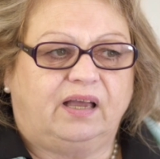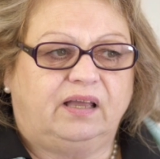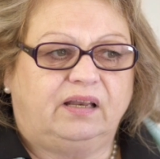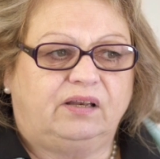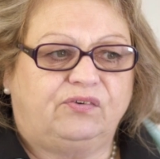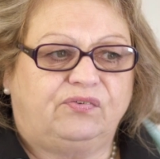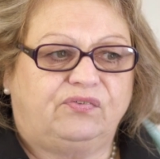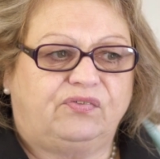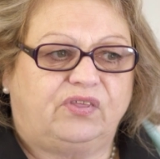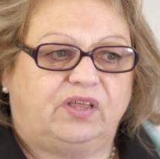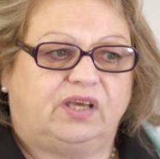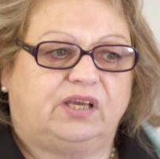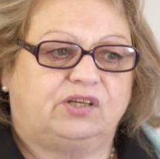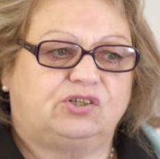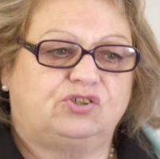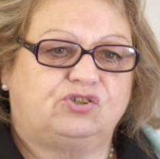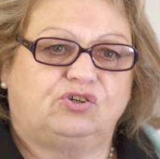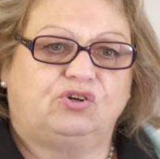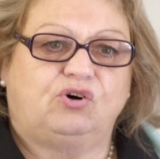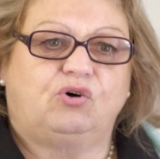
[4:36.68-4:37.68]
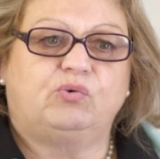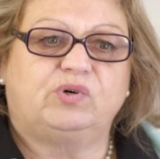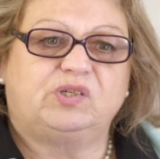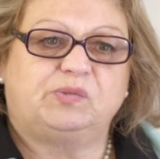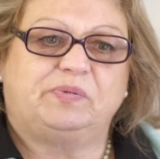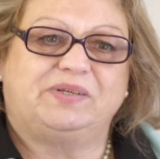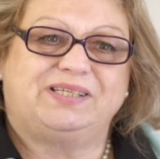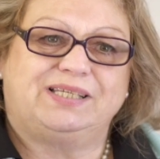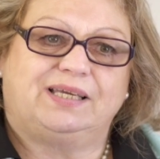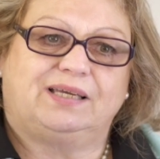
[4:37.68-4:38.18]
kind of thing should
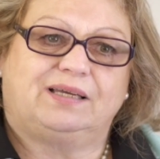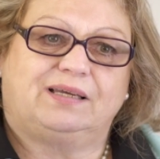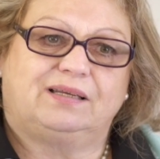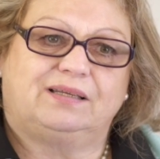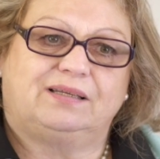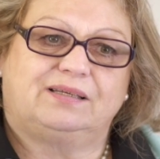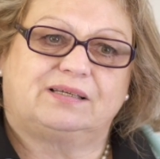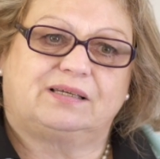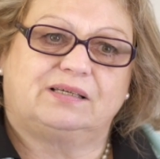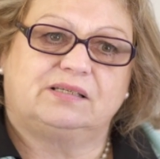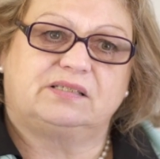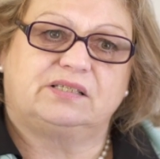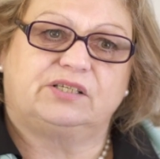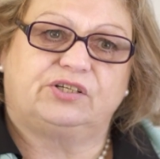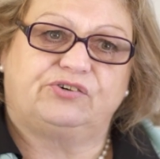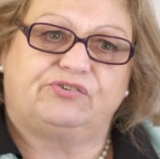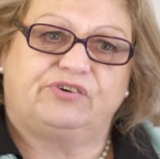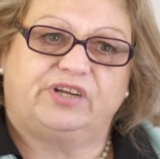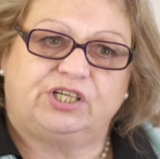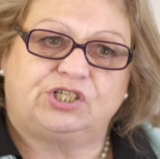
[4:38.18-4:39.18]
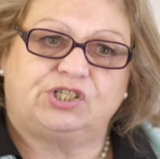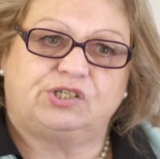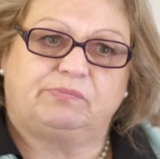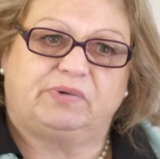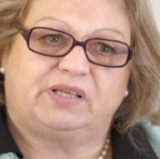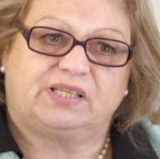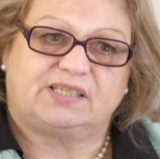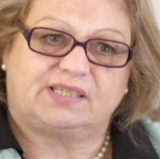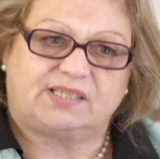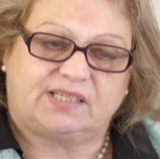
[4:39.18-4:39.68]
always be taken into consideration
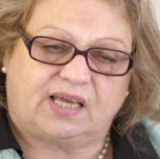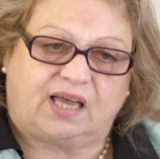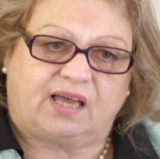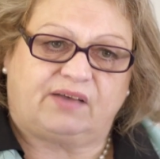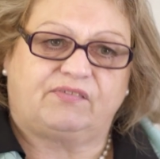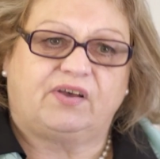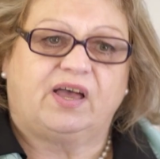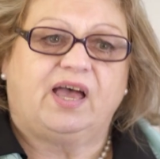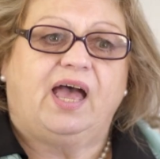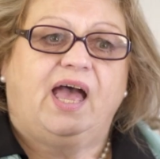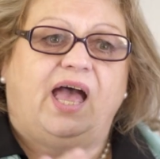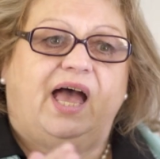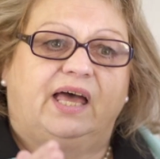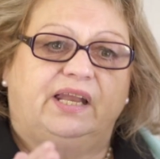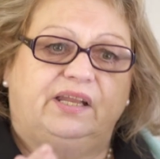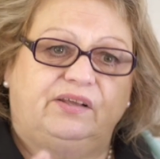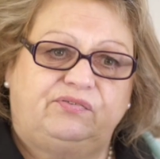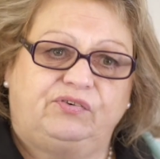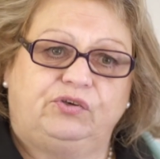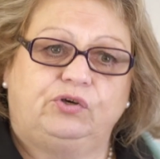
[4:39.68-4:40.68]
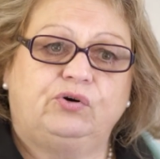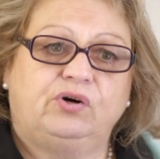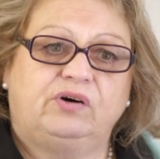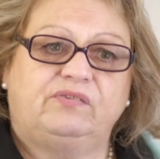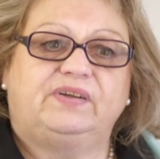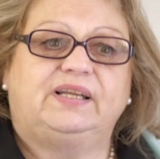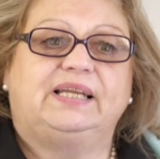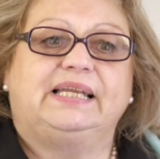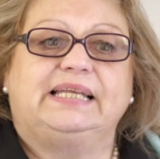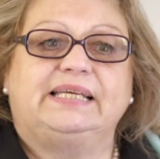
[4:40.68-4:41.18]
by the staff. And if you
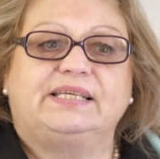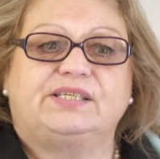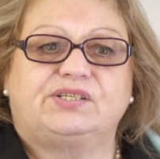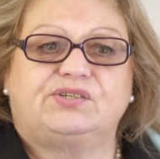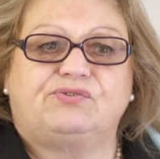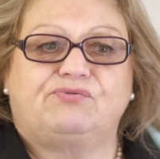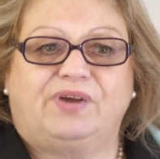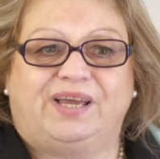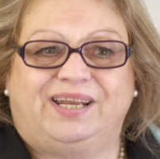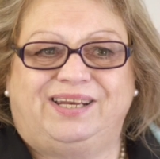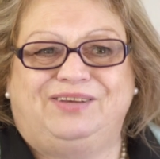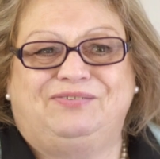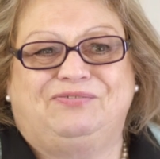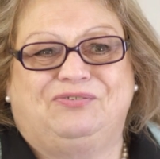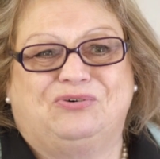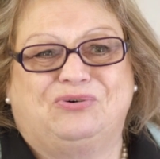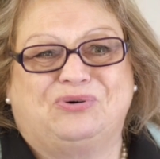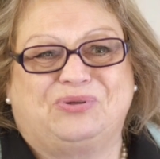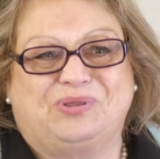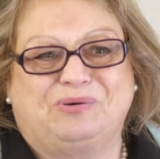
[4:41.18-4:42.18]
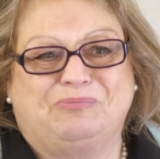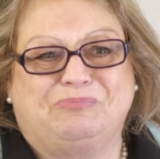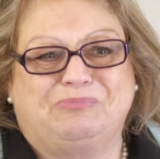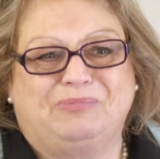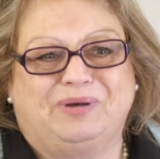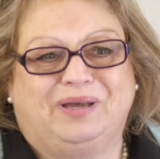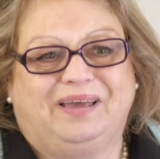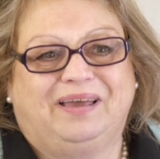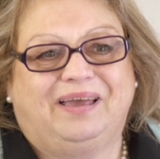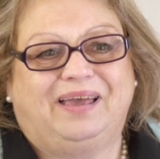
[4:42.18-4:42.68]
have a list ready for them,
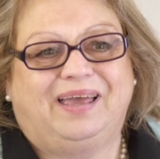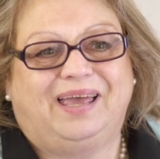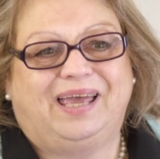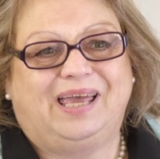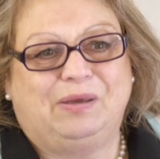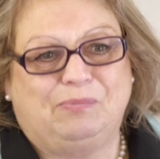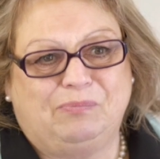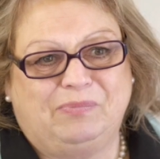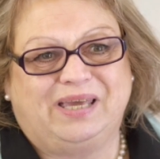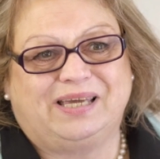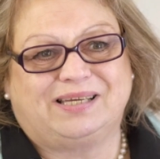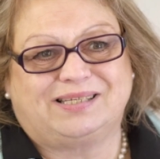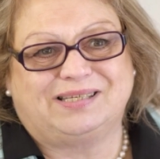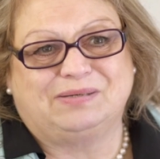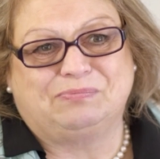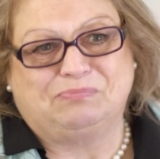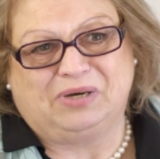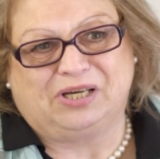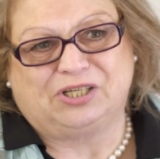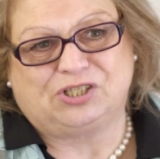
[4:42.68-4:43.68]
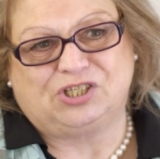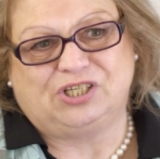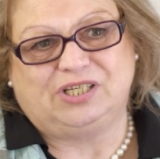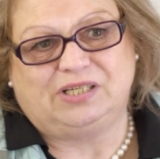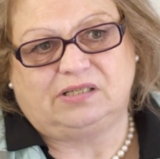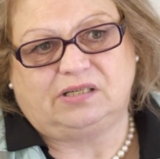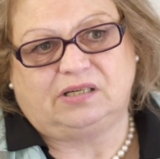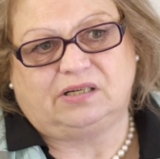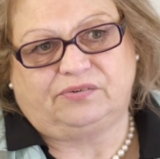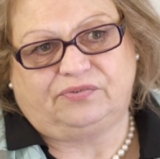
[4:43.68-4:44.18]
it makes it much
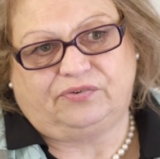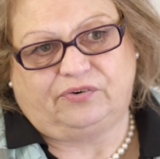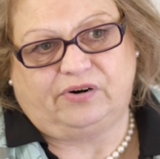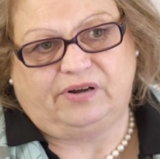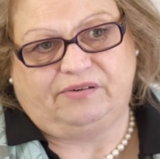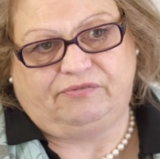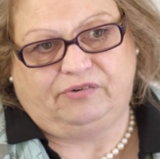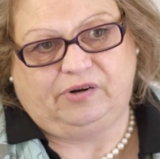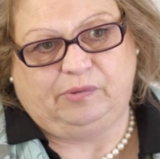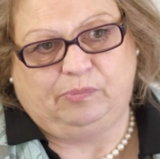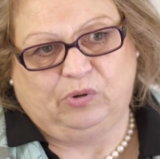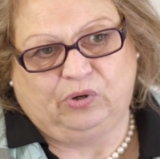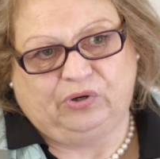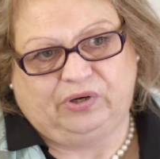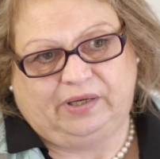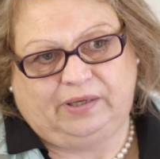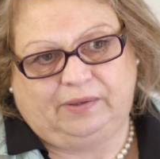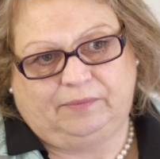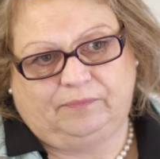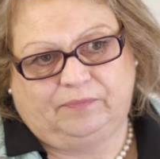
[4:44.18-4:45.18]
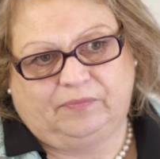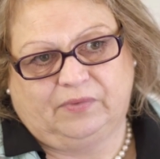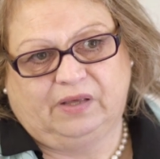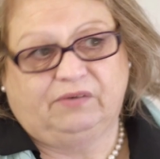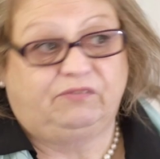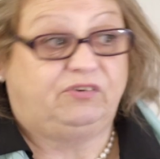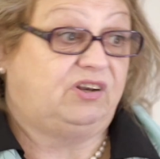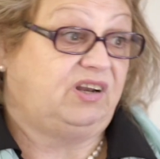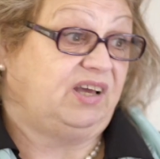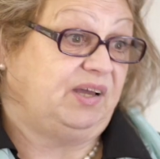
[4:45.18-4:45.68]
easier for everybody.
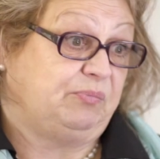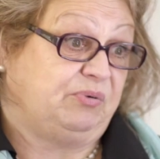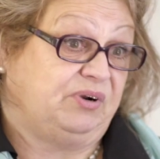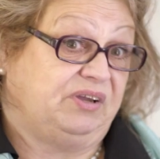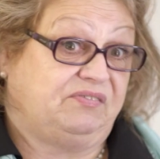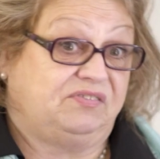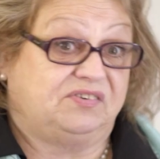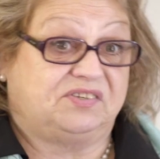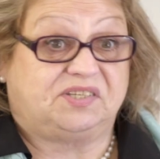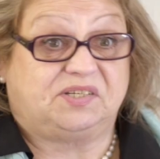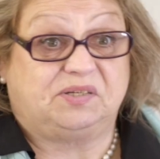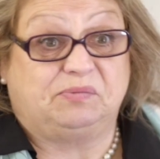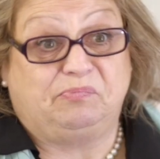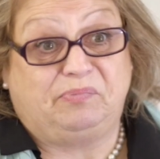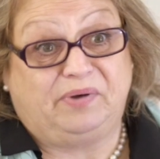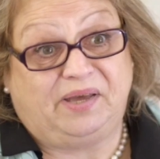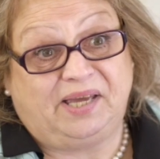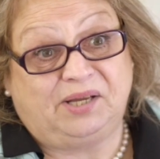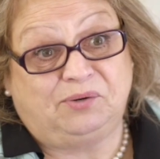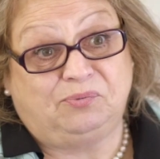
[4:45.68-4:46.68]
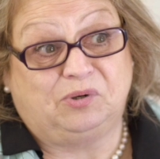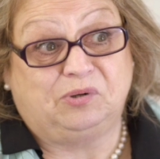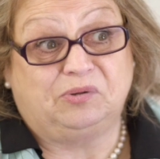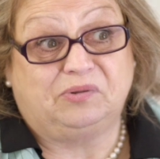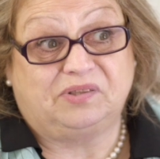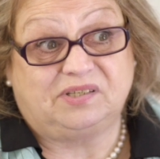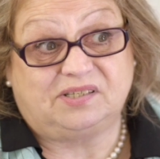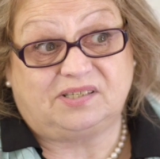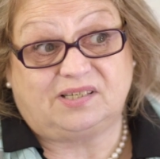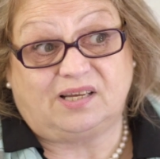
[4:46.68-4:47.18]
If you like breakfast in bed, well,
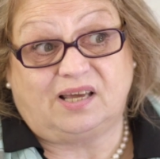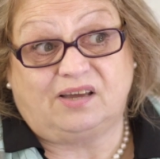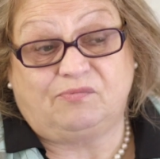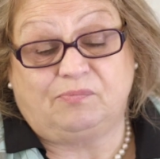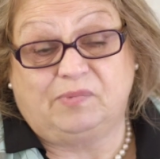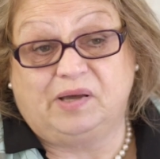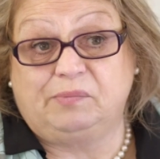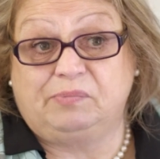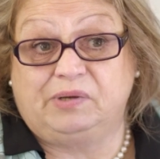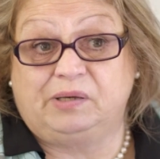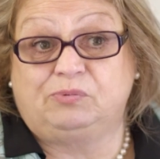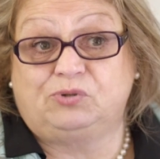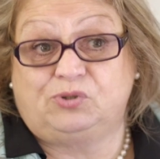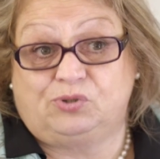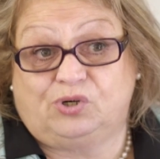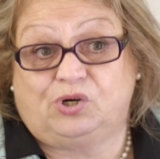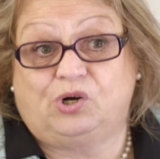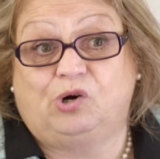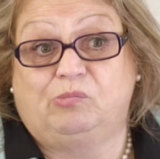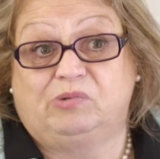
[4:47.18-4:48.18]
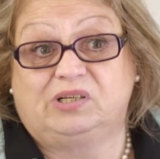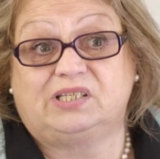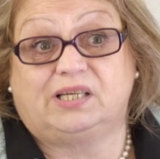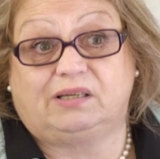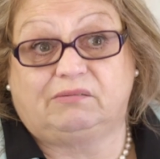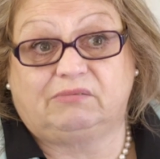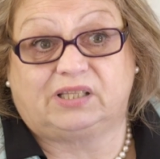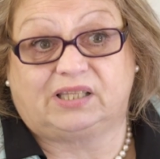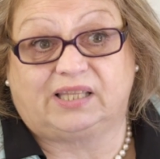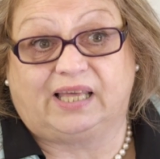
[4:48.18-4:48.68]
the staff might be able to
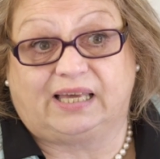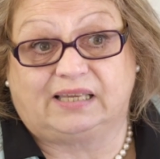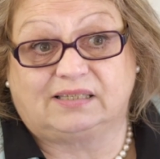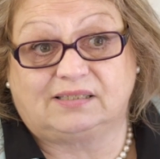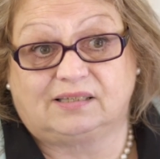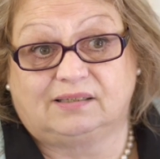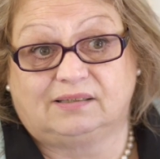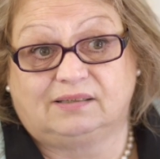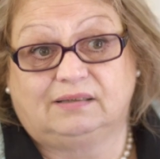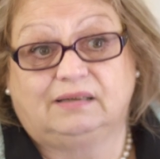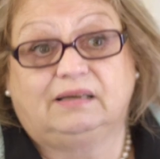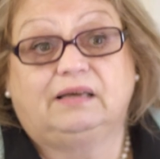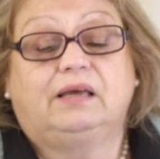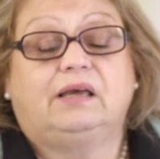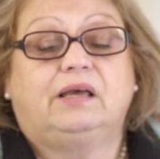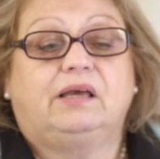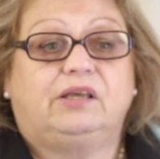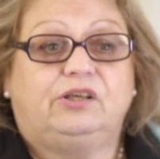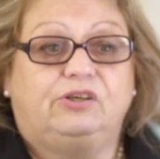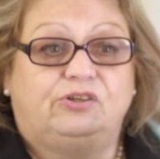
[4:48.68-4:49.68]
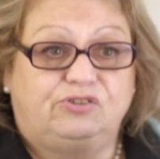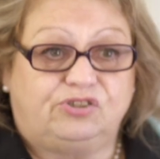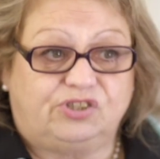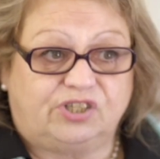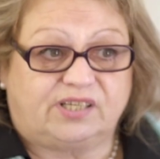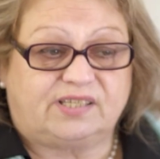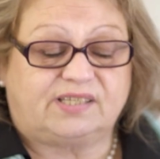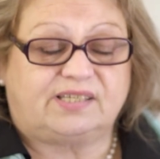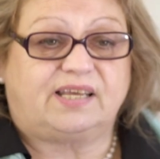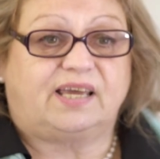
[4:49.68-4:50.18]
accommodate with that. You
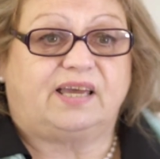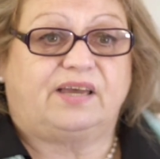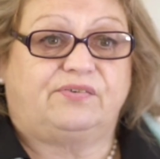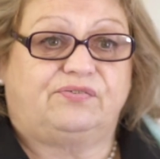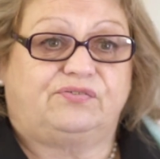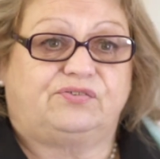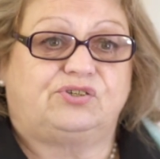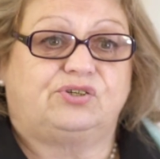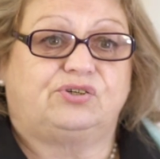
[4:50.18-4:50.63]
just have